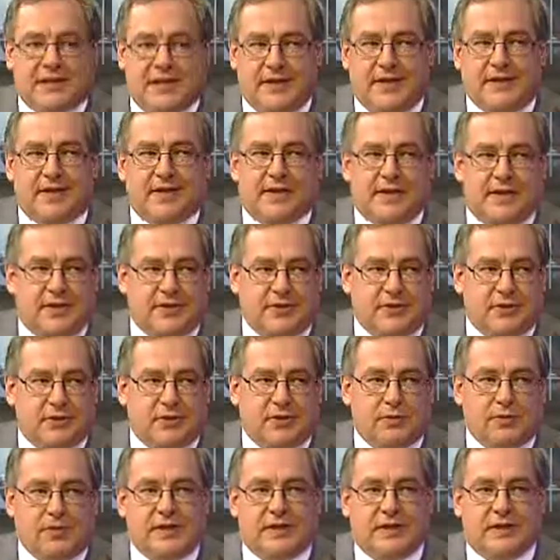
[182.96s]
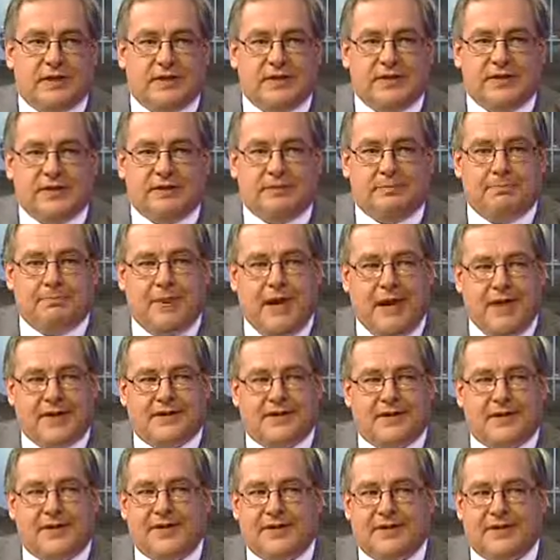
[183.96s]
on the customer because it's
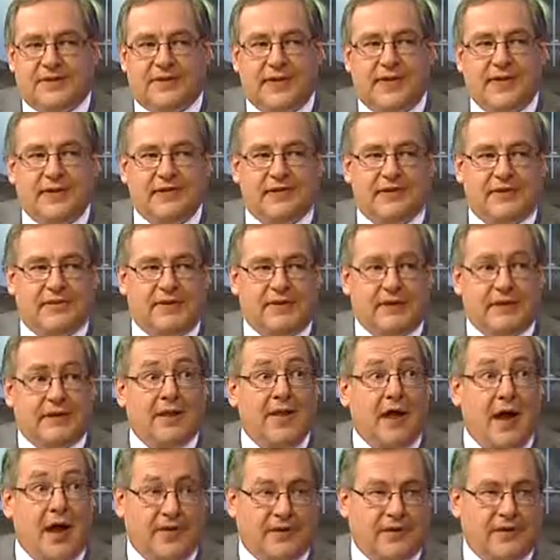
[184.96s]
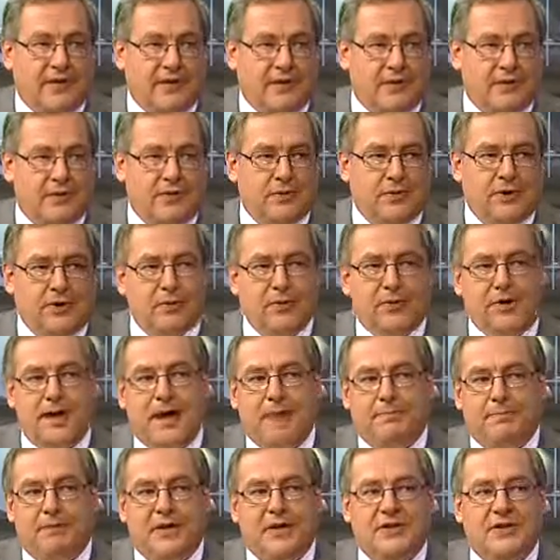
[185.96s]
based on the size of the lot that they're doing. We're
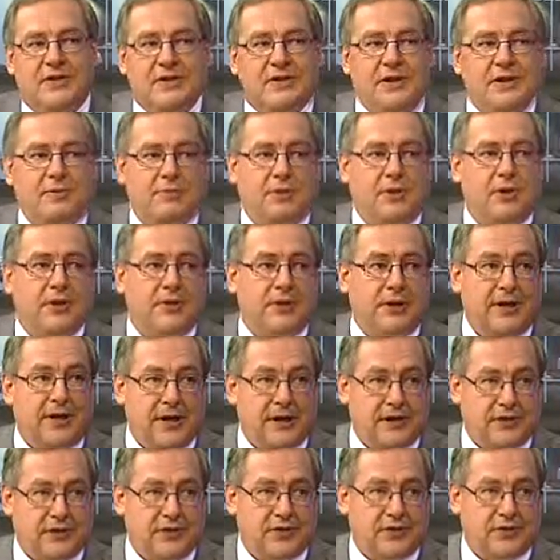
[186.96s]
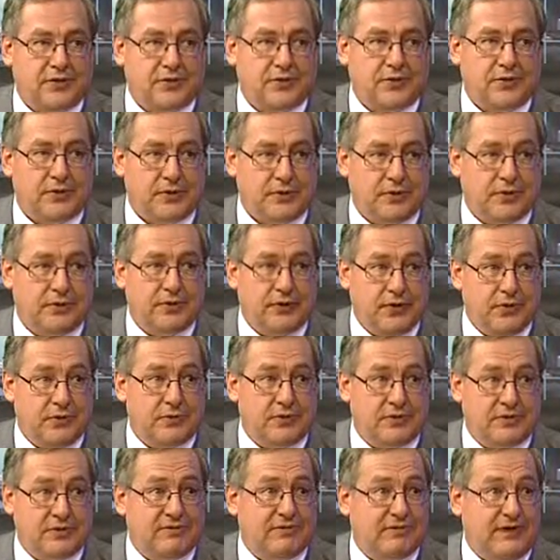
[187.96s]
not basing it purely on historical
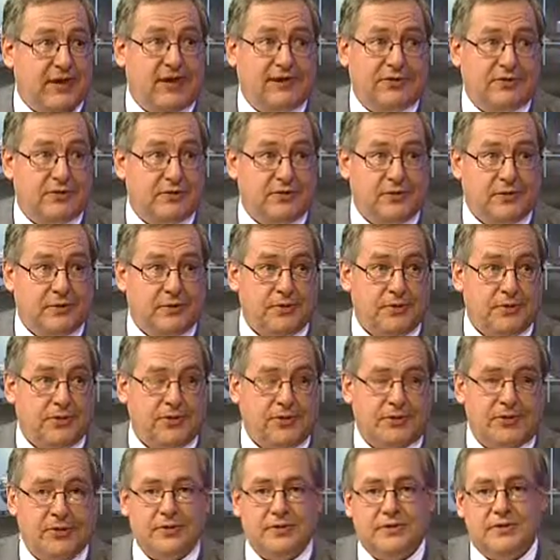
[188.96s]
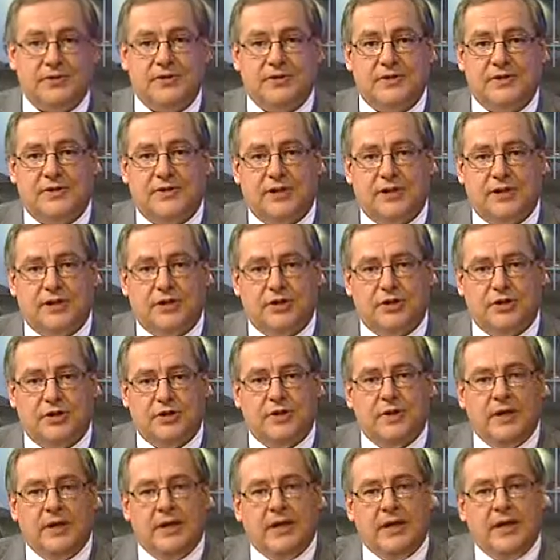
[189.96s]
use. In fact, historical use isn't the issue.
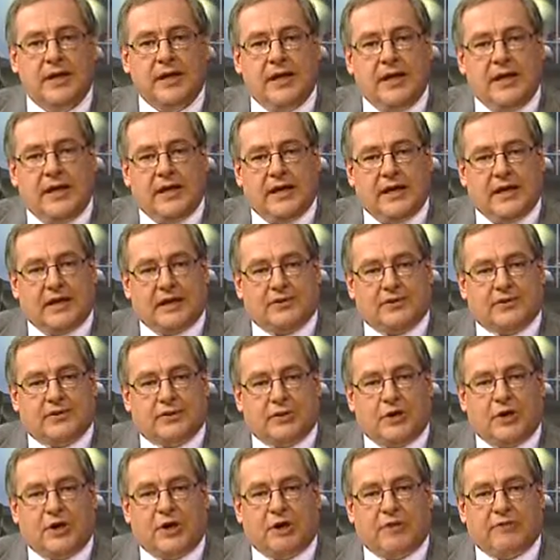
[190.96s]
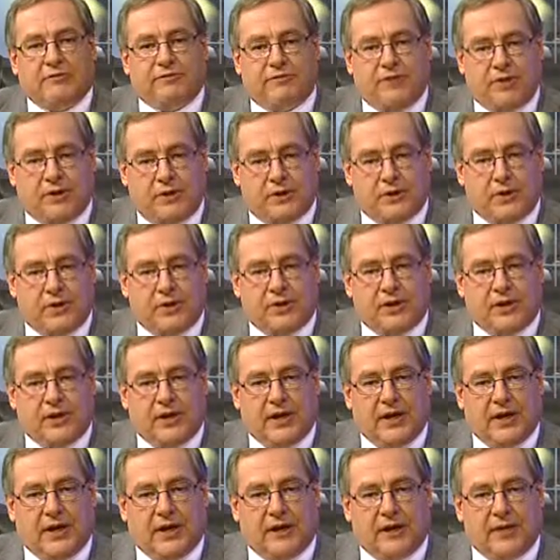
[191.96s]
It's looking forward
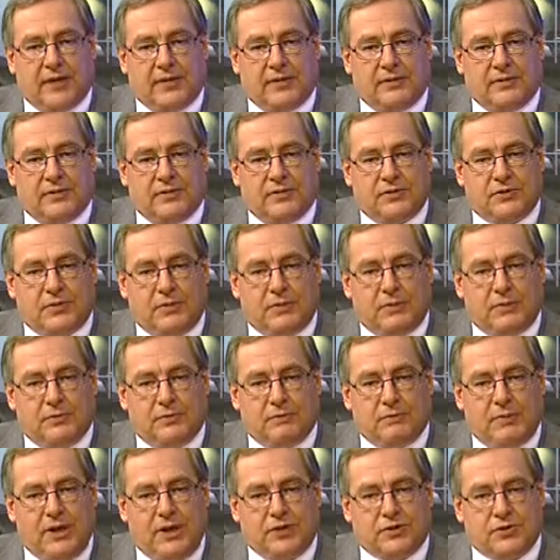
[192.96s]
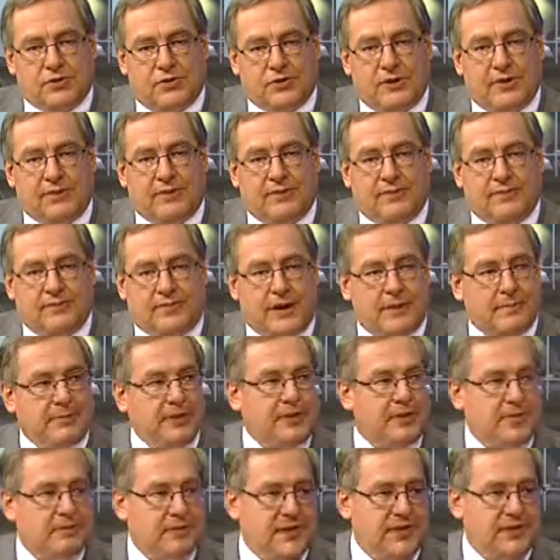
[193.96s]
to make sure that the
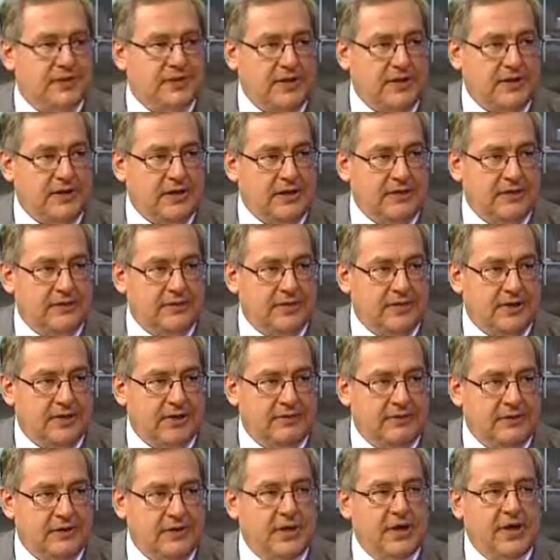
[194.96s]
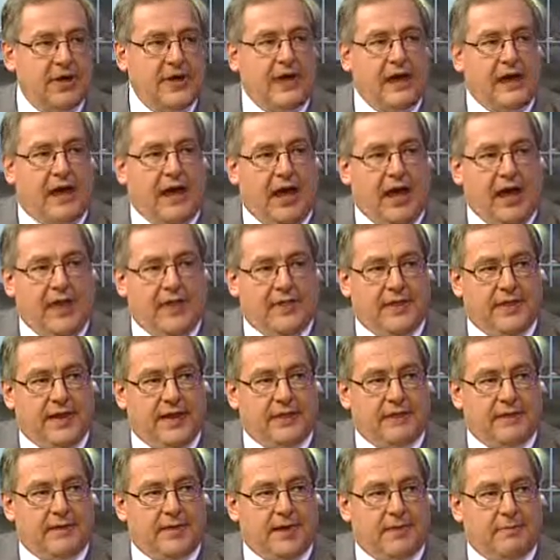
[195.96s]
family's basic needs are covered and
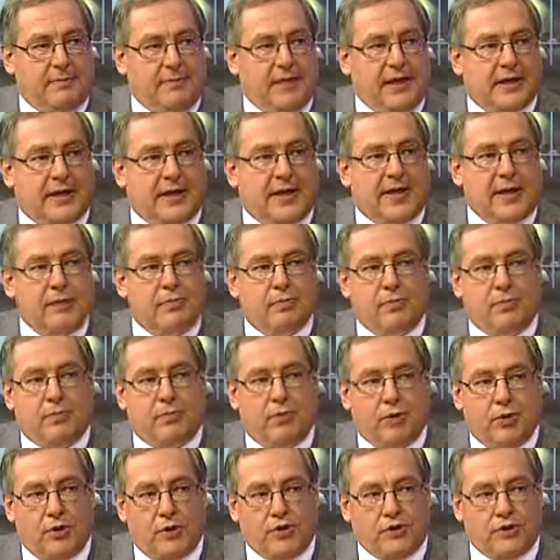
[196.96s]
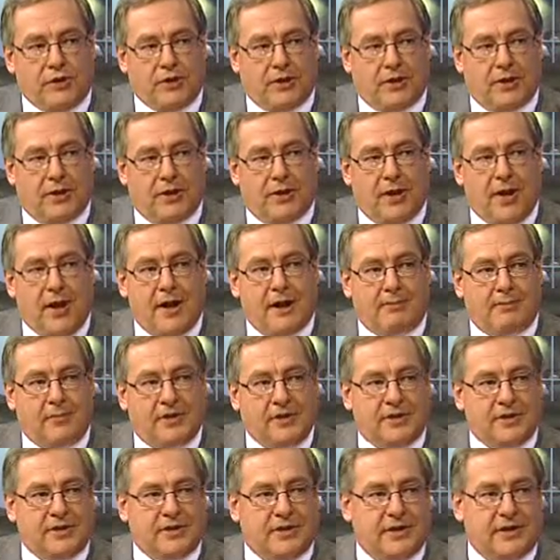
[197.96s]
then making a proportional
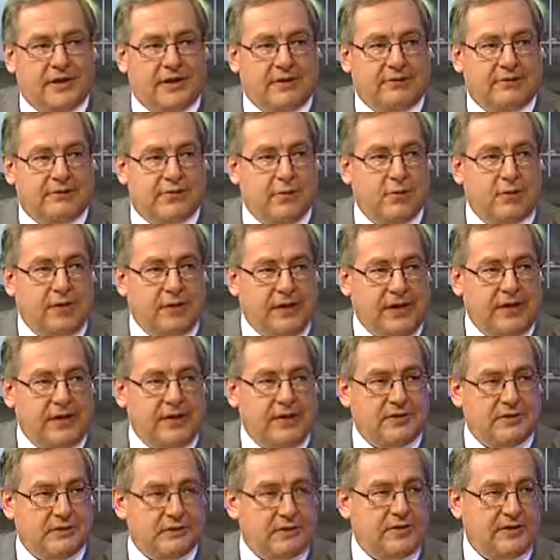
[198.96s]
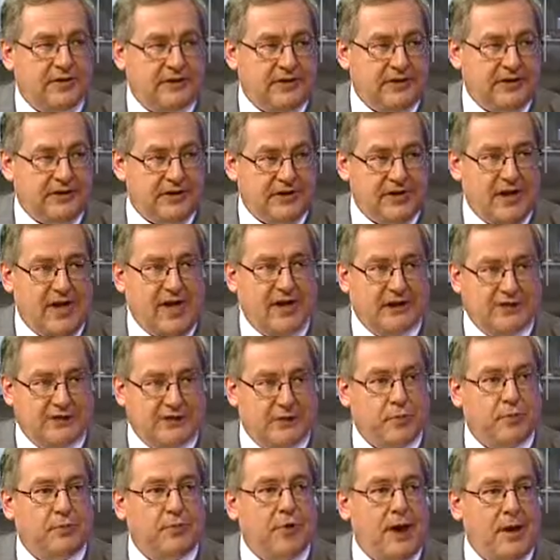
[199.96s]
allotment for the specific size of
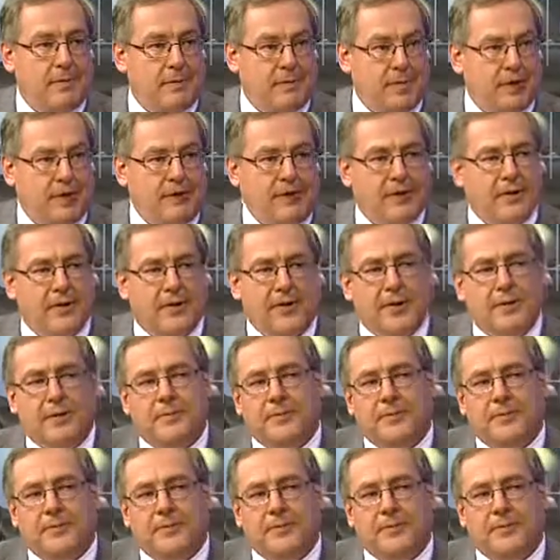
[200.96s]
the property they're on.